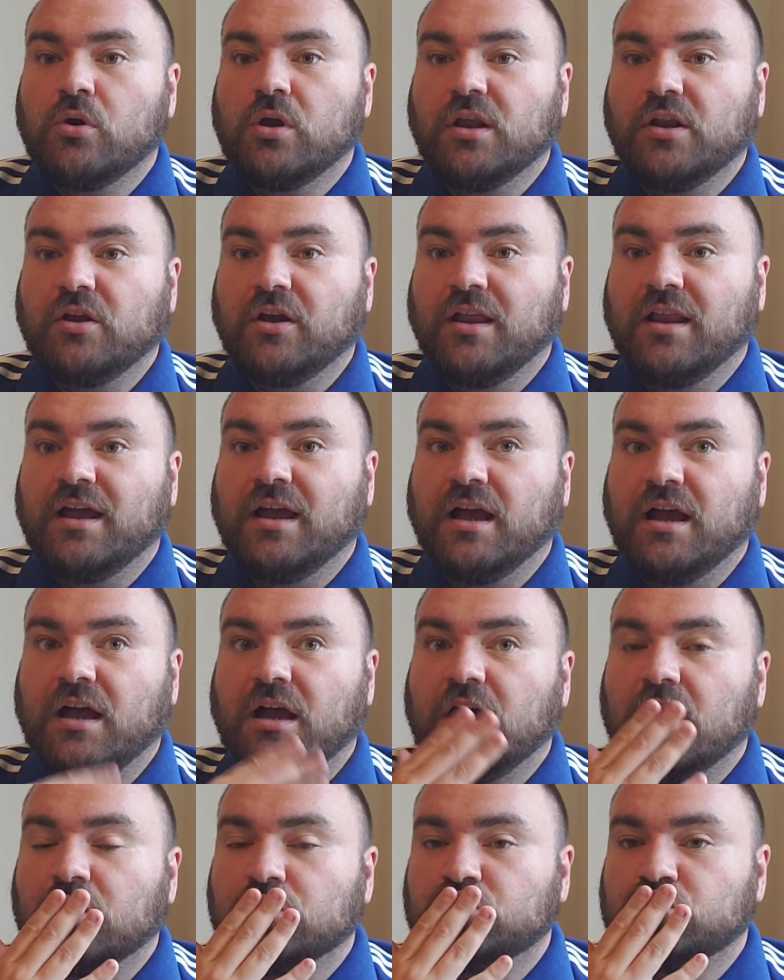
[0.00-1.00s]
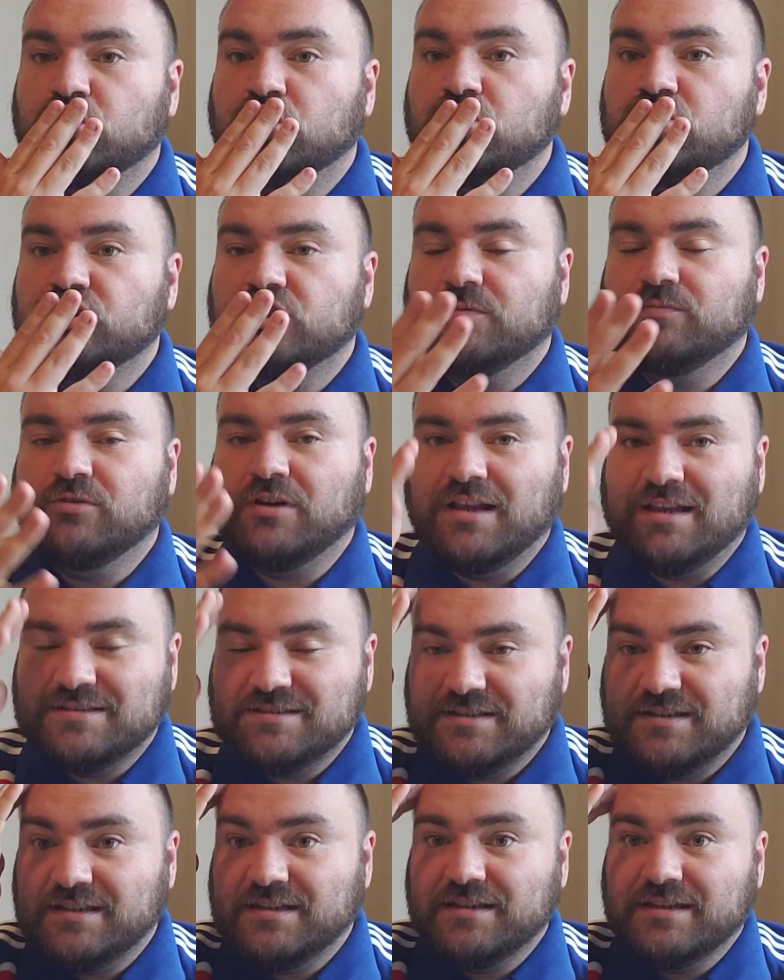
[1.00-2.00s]
like that, I'd touch the
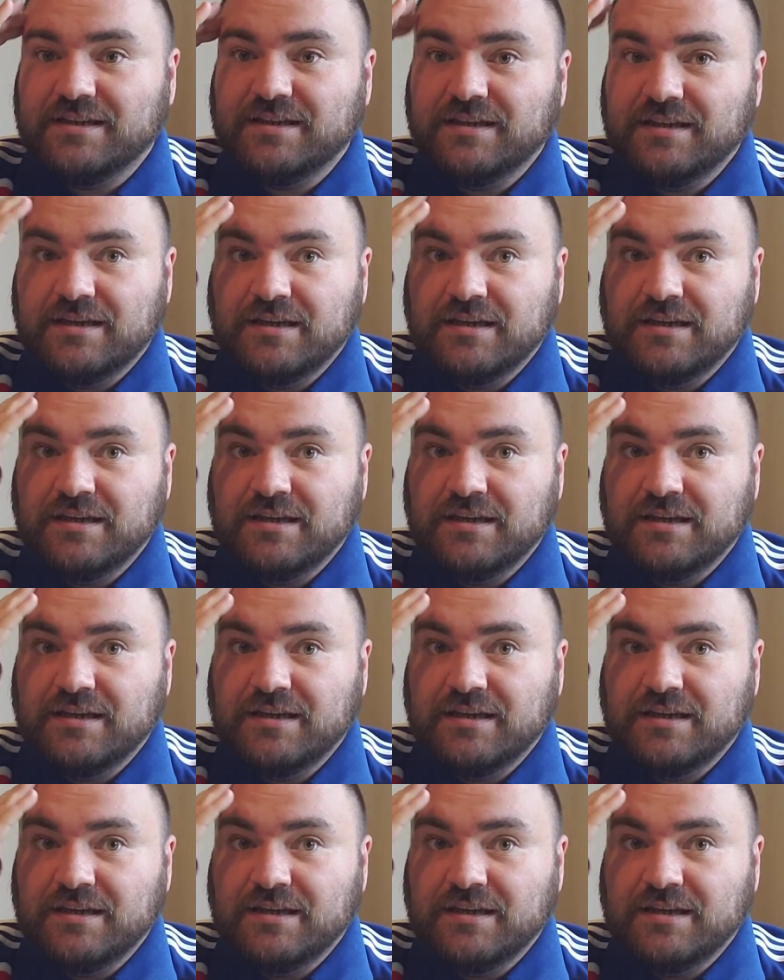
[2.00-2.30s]
plastic.